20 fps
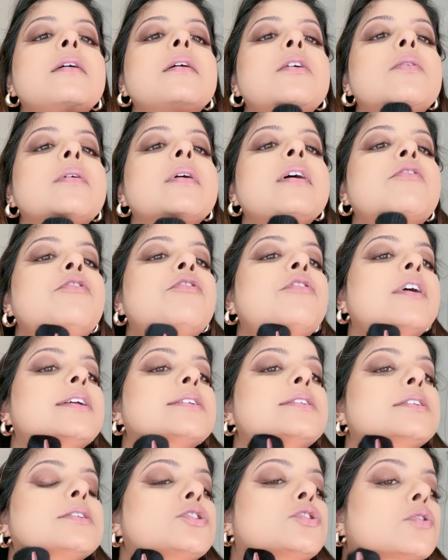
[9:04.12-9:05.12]
To have
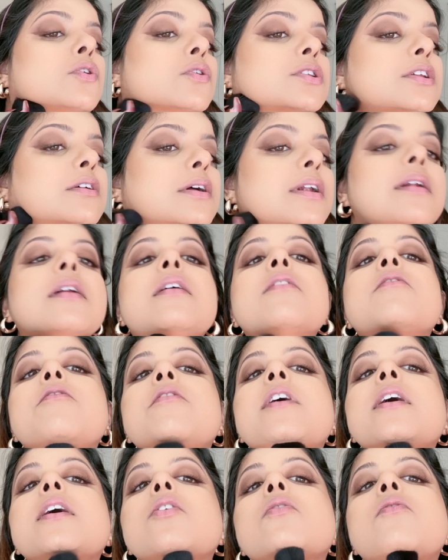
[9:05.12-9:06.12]
fun, to look the
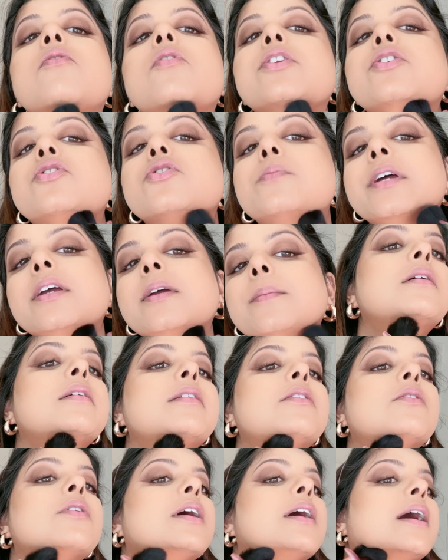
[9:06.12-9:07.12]
way you want to be.
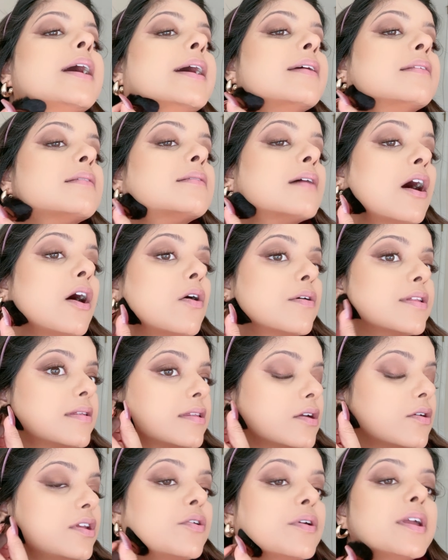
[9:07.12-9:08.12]
So guys, how's
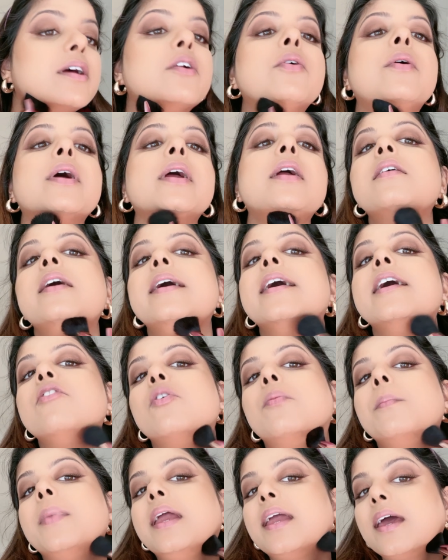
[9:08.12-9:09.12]
your new year going? Have you
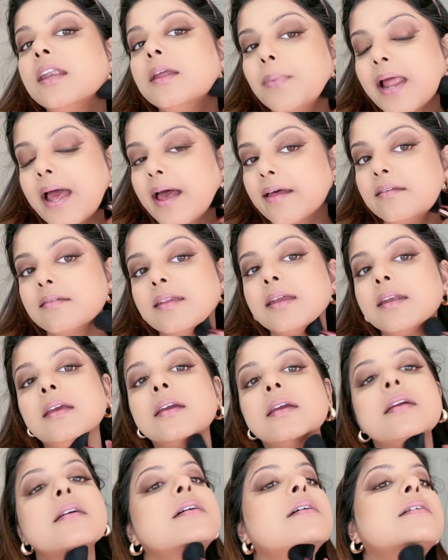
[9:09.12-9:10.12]
made any plans,
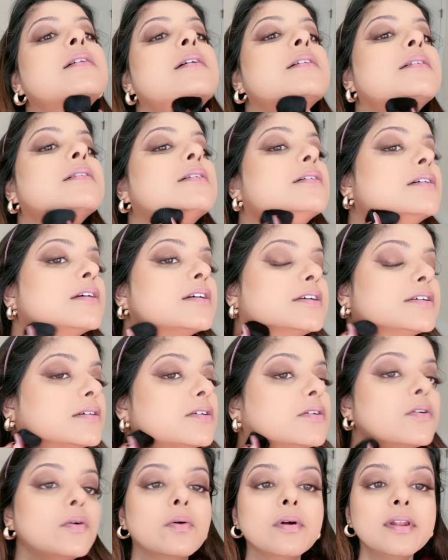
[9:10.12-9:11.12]
any
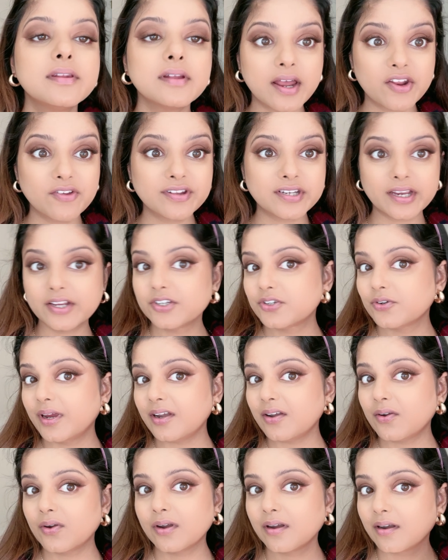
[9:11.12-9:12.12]
goals? Are you sticking to it?
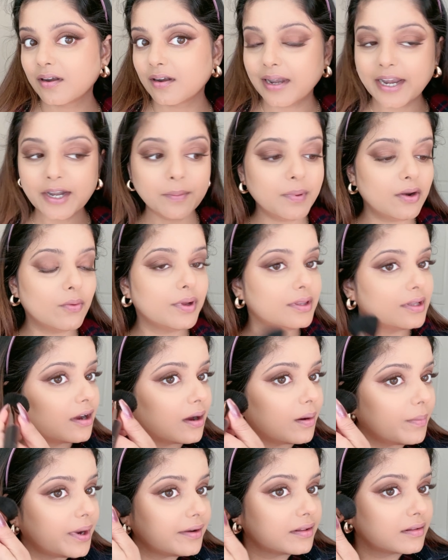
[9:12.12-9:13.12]
Let me know in the
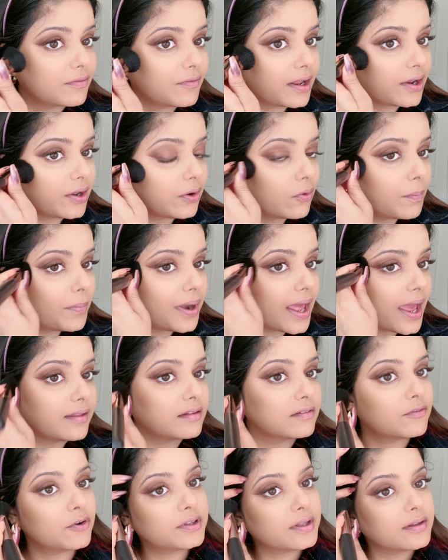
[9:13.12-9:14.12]
comments what are your plans
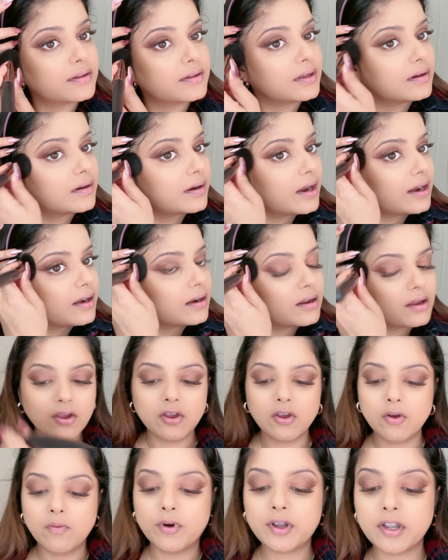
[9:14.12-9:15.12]
for this year
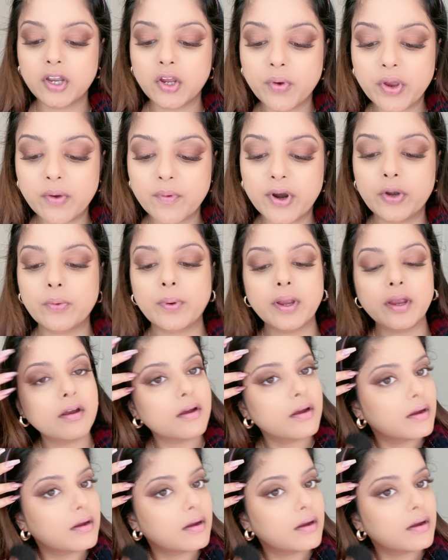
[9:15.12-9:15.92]
and what new you are doing.